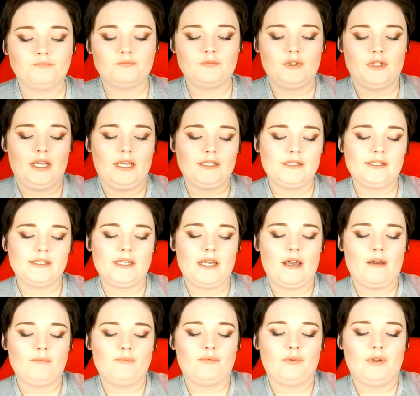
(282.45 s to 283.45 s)
Next
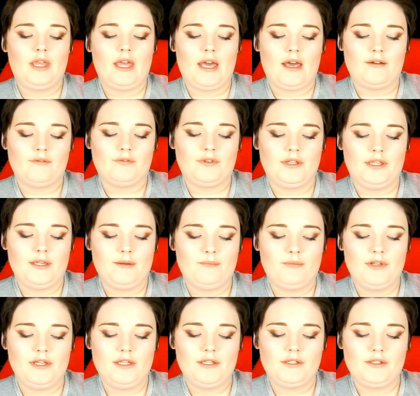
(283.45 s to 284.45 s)
up, we have the
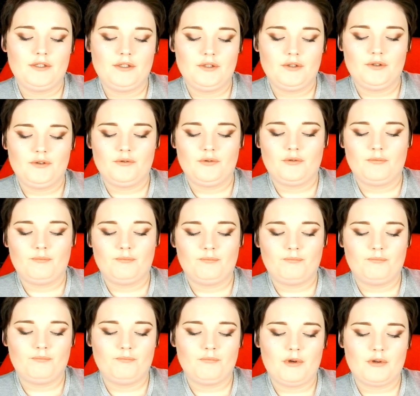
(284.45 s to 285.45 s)
P2
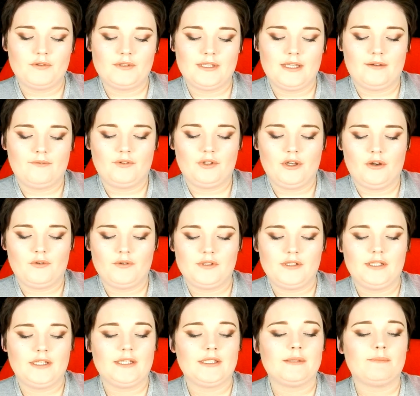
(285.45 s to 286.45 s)
Most Loved
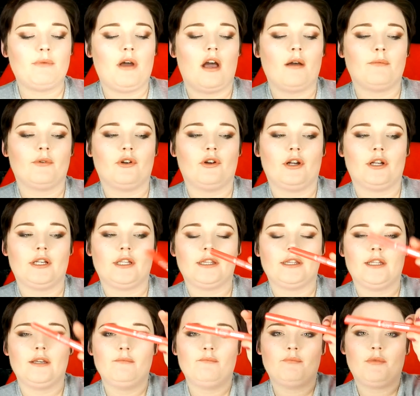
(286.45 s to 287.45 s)
Cosiness Pomegranate
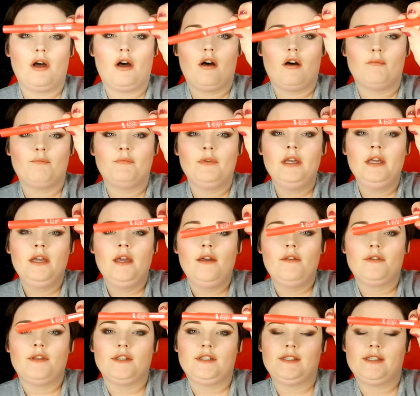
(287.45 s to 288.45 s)
Lip Balm.
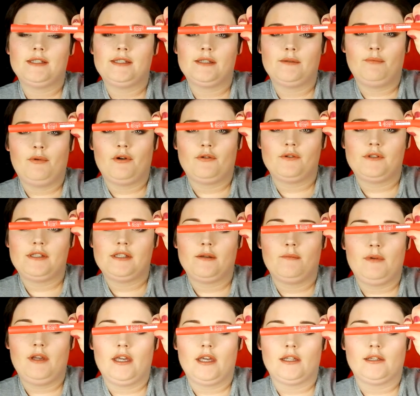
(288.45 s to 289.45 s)
This is supposed to
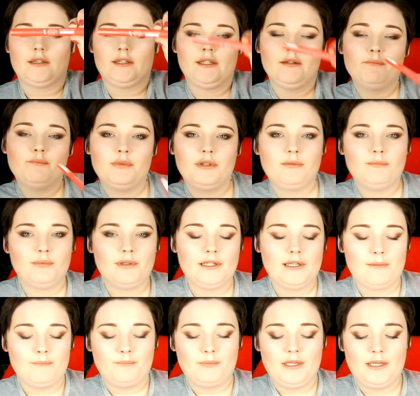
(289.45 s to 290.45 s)
be a lip
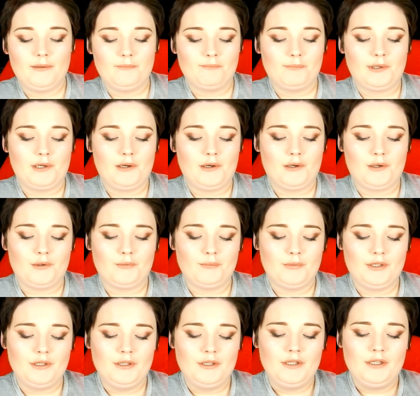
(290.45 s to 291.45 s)
plumping balm,
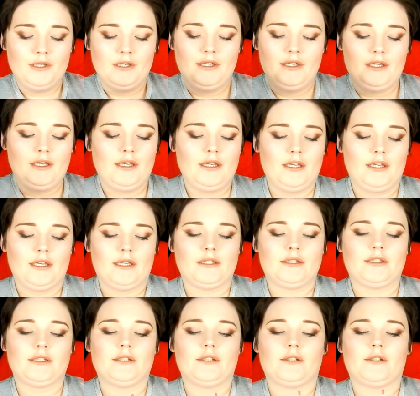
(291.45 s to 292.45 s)

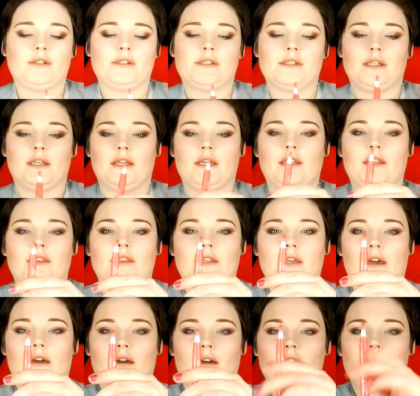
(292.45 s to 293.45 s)
and it looks like
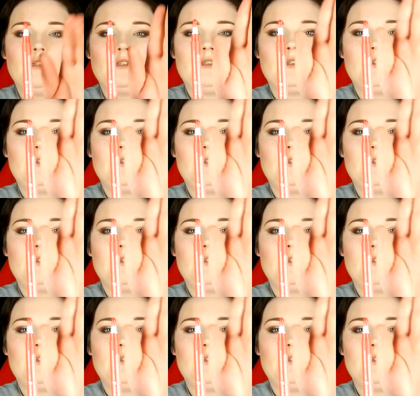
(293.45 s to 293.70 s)
that.